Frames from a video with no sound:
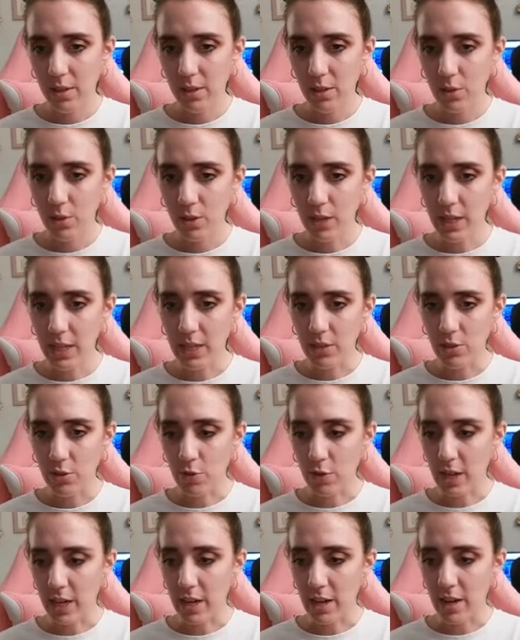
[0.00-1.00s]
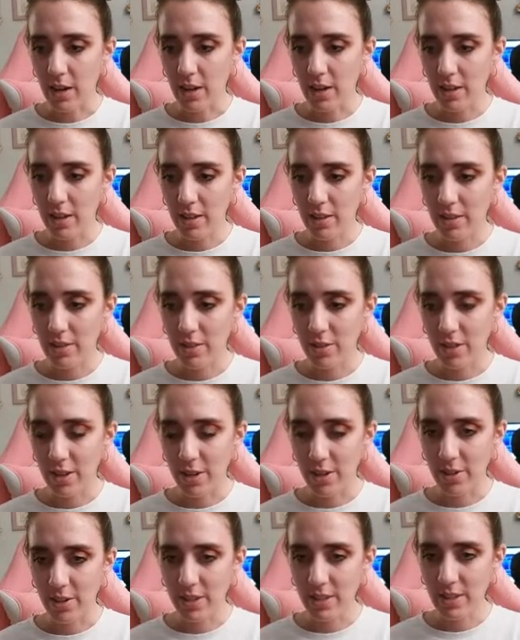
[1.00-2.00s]
granny square.
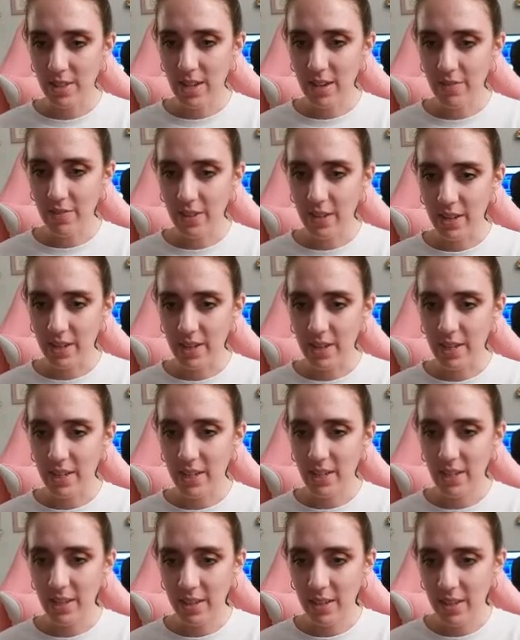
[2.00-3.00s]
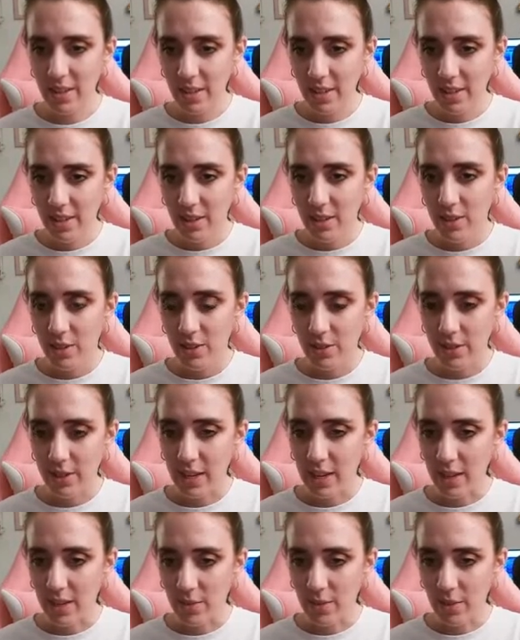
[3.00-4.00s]
So, isn't that fun? So
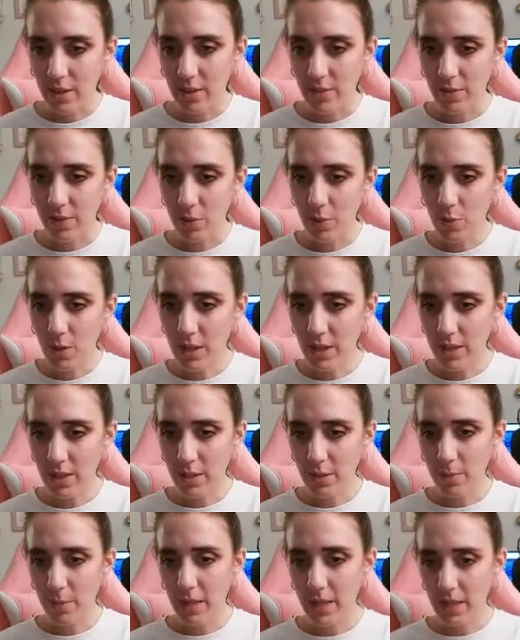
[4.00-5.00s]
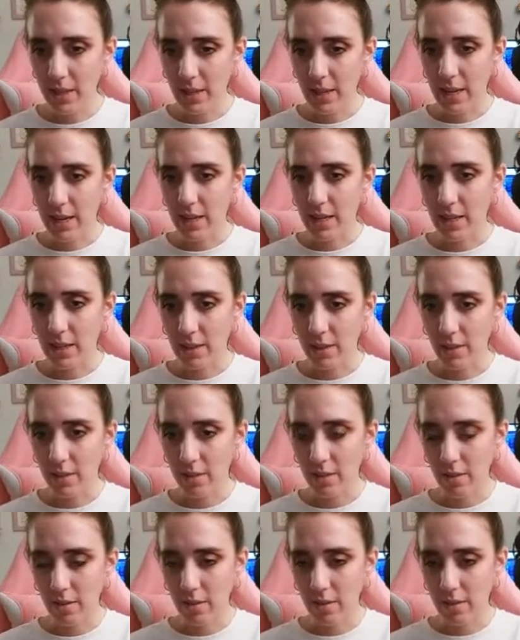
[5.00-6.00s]
yeah, if you want it to be like,
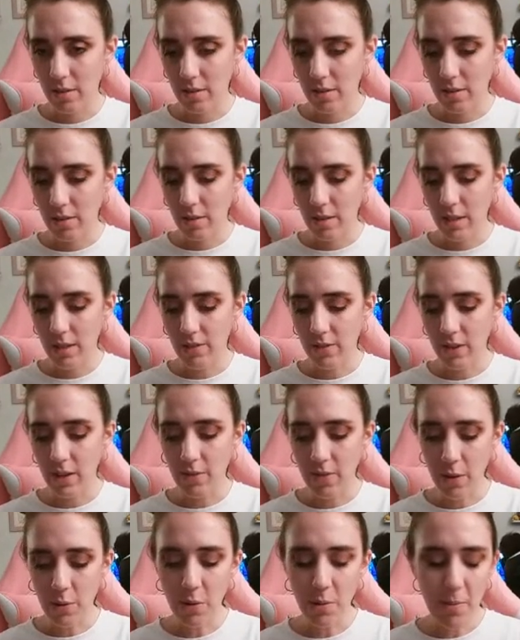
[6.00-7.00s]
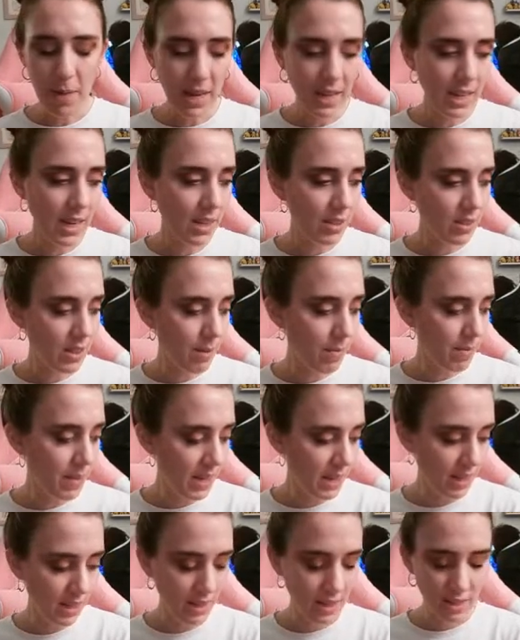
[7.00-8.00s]
if I were making
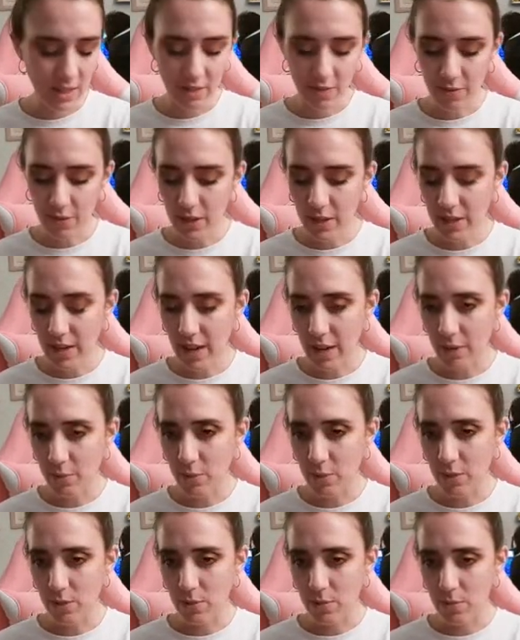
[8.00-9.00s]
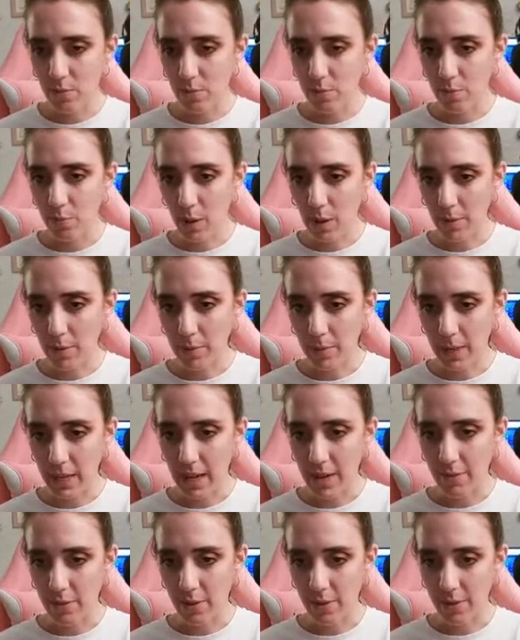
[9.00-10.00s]
something different, I would probably
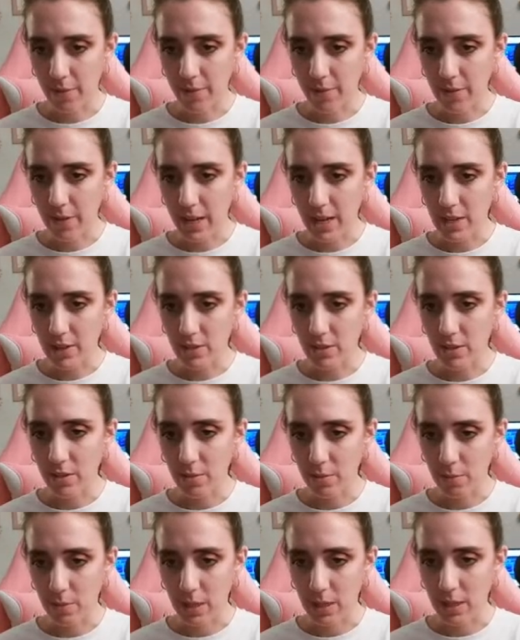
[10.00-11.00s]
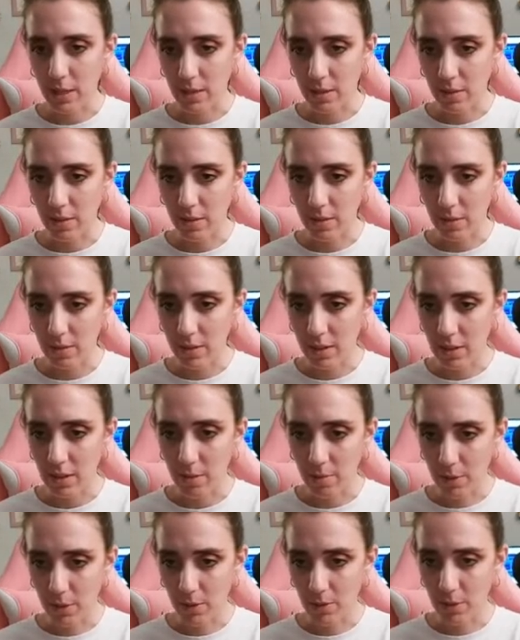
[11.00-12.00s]
have her face be in the
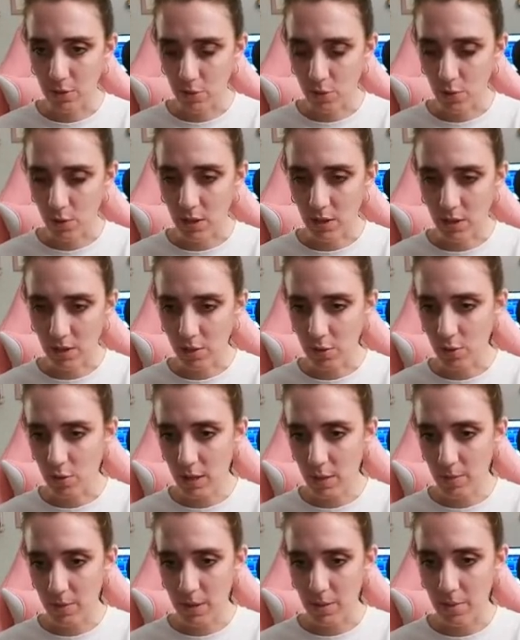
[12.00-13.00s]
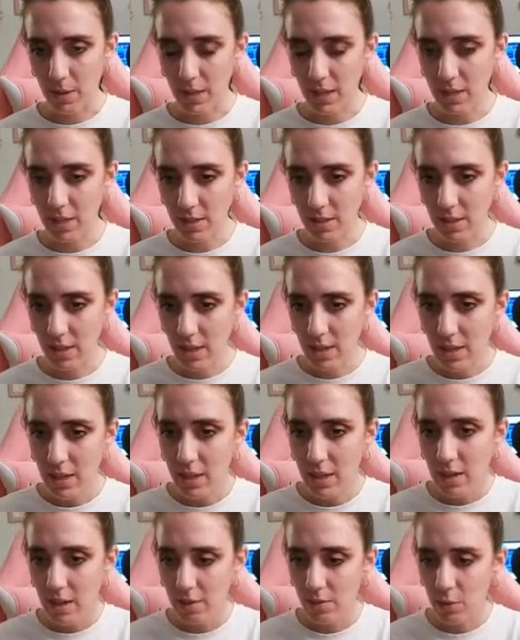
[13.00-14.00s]
middle of the square this way, but because
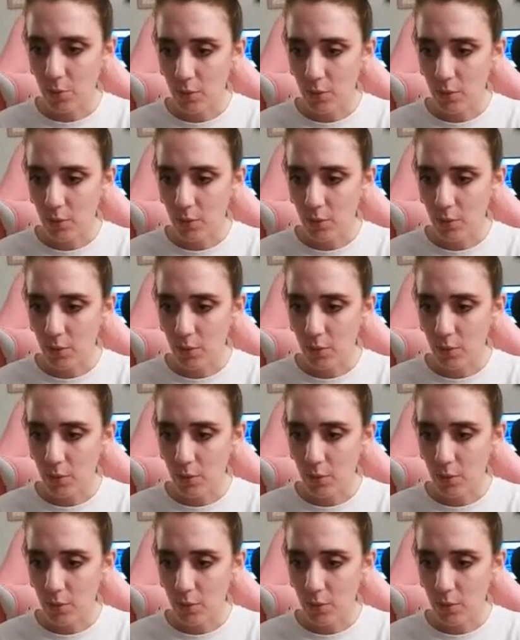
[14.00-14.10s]
of the